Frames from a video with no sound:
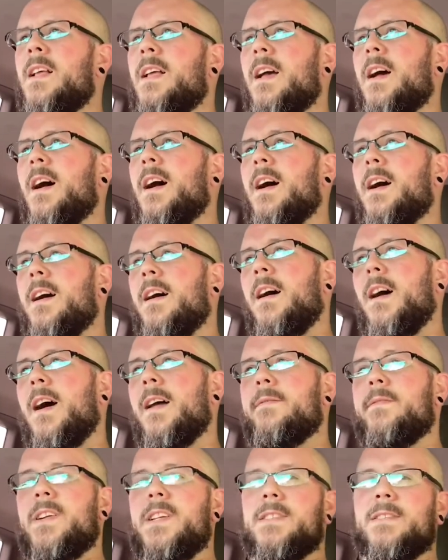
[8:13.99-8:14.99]

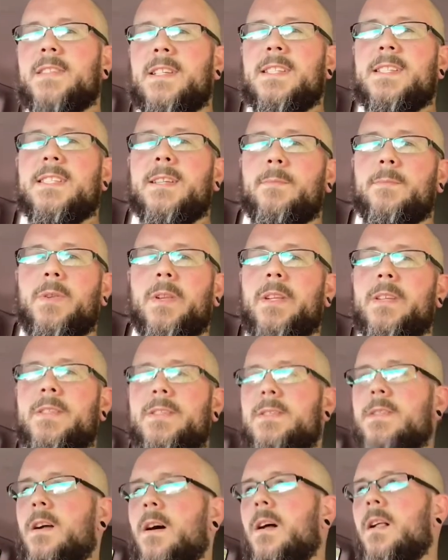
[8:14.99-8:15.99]
Obviously simple
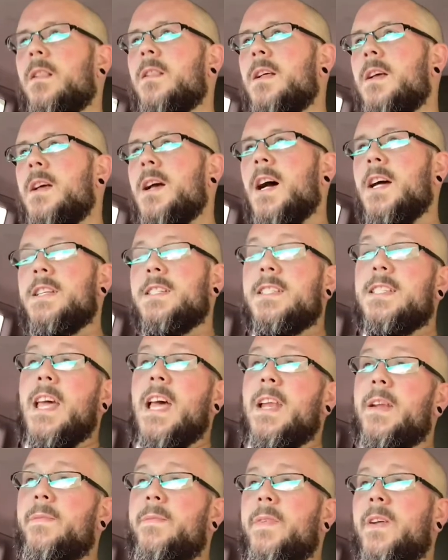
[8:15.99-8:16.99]
install. I just
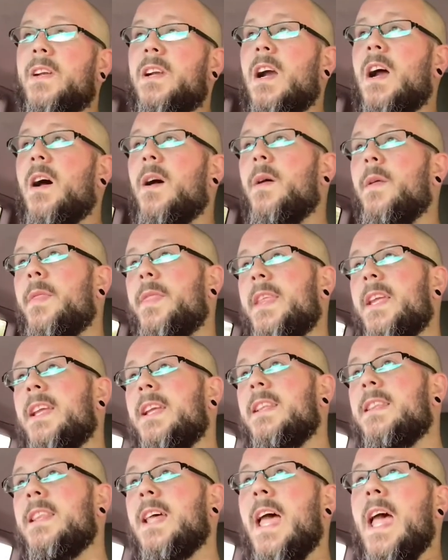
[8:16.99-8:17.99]
had to figure out
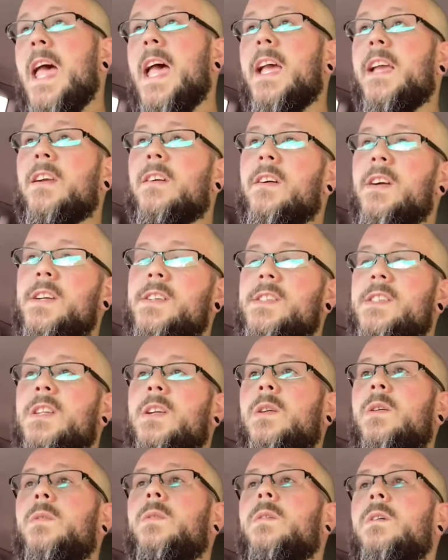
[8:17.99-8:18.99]
the hanger
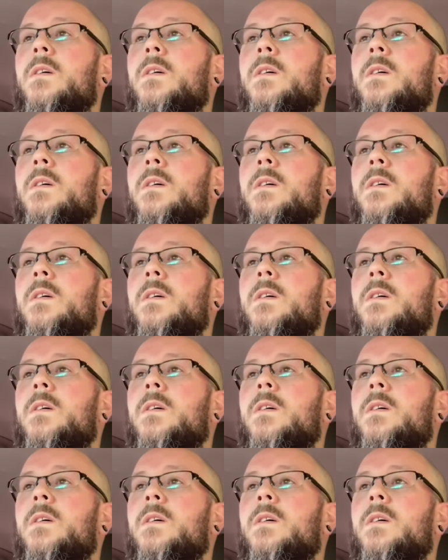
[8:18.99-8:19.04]
issue,